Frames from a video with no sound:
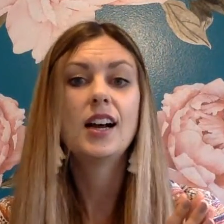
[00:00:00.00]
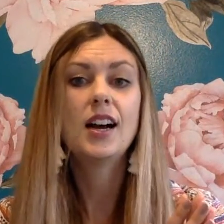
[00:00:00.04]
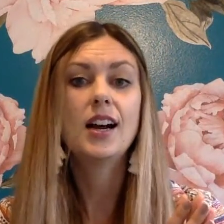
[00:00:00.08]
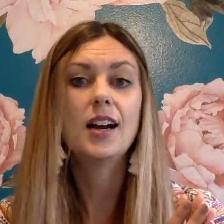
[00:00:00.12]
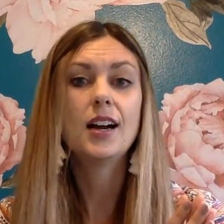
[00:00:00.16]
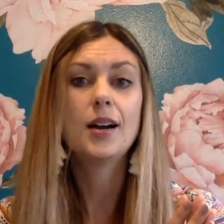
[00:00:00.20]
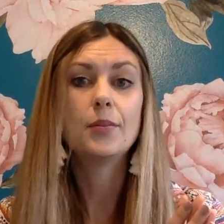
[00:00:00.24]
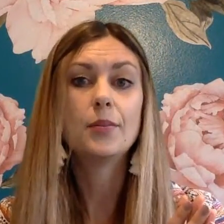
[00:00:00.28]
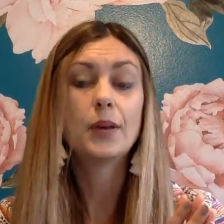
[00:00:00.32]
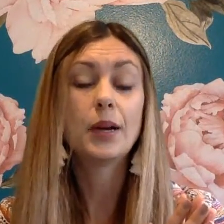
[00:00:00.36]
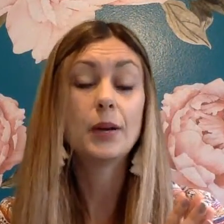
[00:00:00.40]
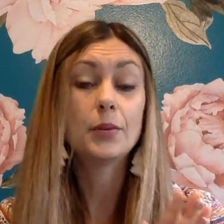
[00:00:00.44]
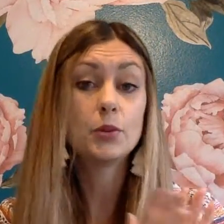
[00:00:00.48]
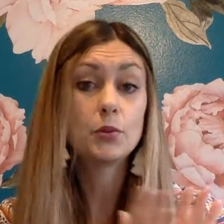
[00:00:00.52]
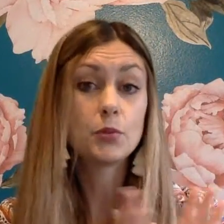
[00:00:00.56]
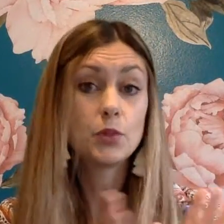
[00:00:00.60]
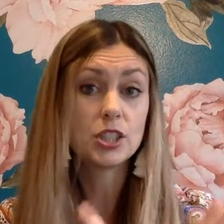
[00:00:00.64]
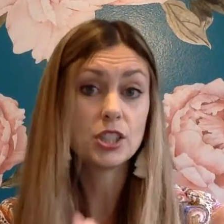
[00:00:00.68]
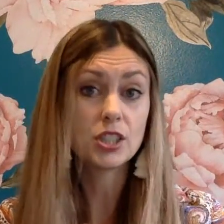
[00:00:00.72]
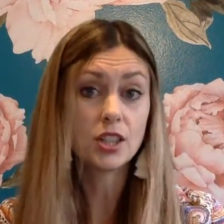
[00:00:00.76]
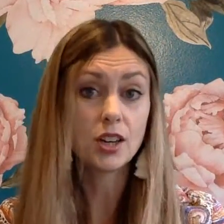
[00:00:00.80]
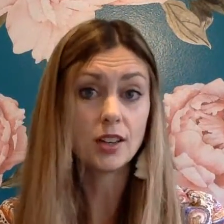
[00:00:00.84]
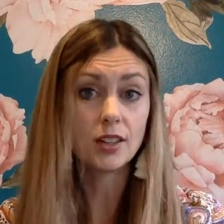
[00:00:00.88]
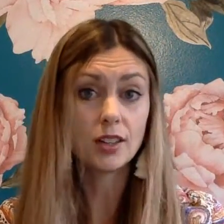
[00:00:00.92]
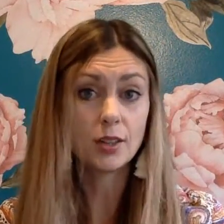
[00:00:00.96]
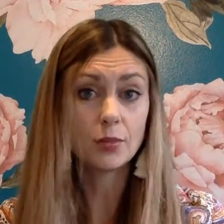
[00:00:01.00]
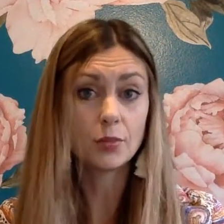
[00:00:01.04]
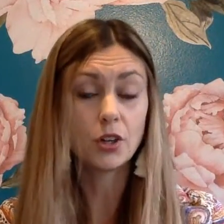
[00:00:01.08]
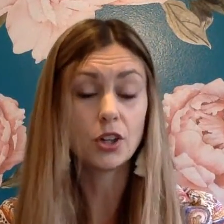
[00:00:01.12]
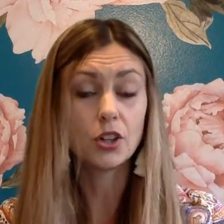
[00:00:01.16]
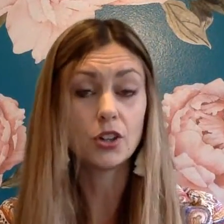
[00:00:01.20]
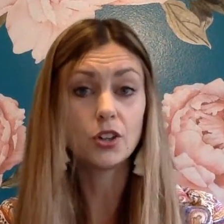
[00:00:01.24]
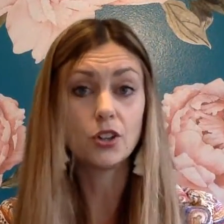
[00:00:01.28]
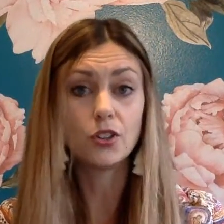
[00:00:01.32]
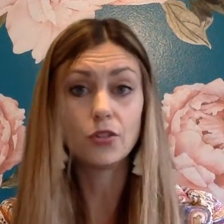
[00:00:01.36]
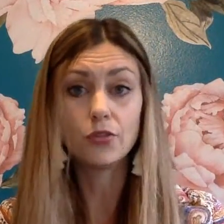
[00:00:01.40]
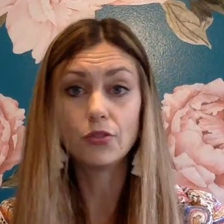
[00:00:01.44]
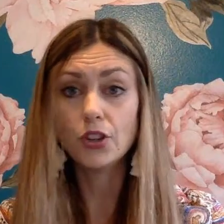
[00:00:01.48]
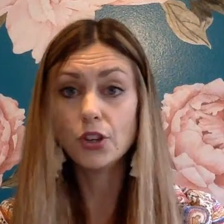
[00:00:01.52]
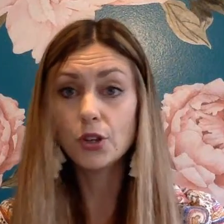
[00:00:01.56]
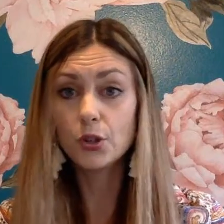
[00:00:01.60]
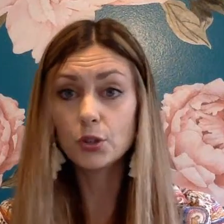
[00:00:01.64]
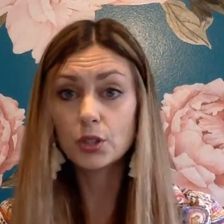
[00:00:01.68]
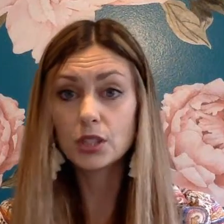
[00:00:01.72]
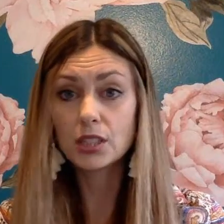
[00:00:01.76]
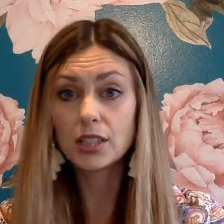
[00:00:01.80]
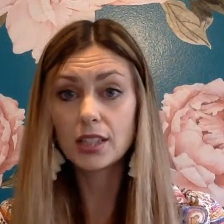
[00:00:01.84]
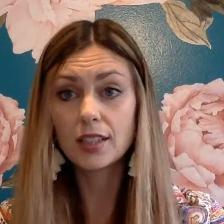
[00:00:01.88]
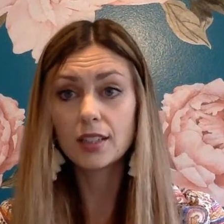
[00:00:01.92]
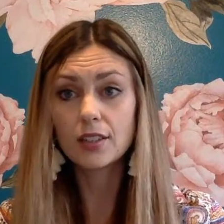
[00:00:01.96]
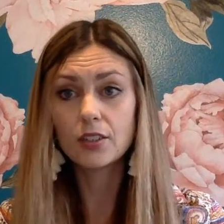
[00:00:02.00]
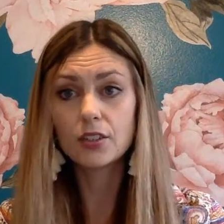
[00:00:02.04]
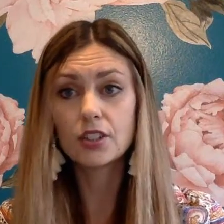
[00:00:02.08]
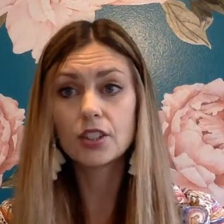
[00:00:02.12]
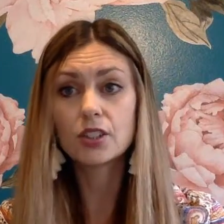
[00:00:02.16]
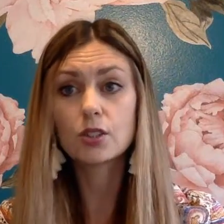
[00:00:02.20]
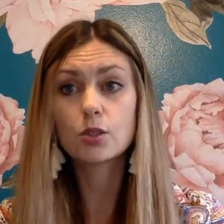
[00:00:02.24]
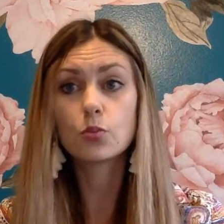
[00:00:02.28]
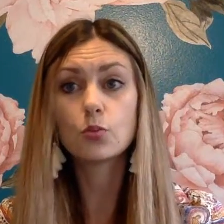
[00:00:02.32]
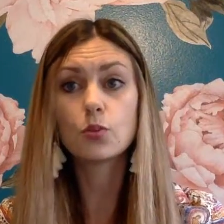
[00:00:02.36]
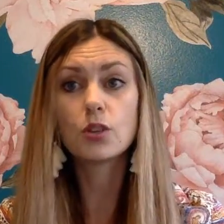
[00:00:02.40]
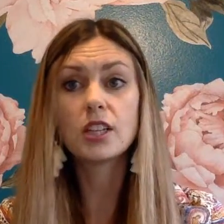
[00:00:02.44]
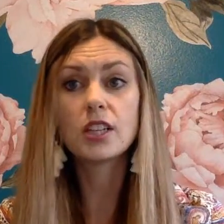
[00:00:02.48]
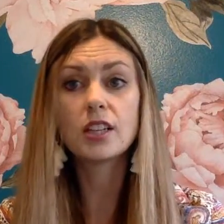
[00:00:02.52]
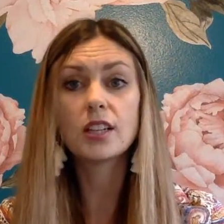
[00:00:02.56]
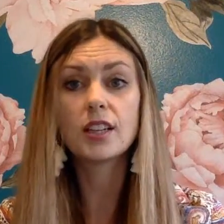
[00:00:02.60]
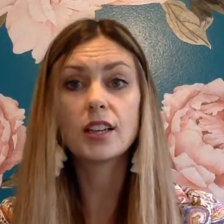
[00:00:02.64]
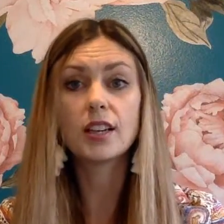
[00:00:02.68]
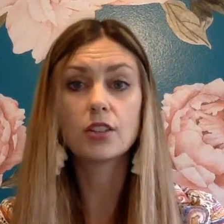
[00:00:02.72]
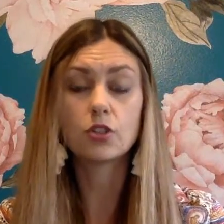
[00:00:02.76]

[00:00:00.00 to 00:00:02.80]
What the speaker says: I'm going to be talking about all of those later this week.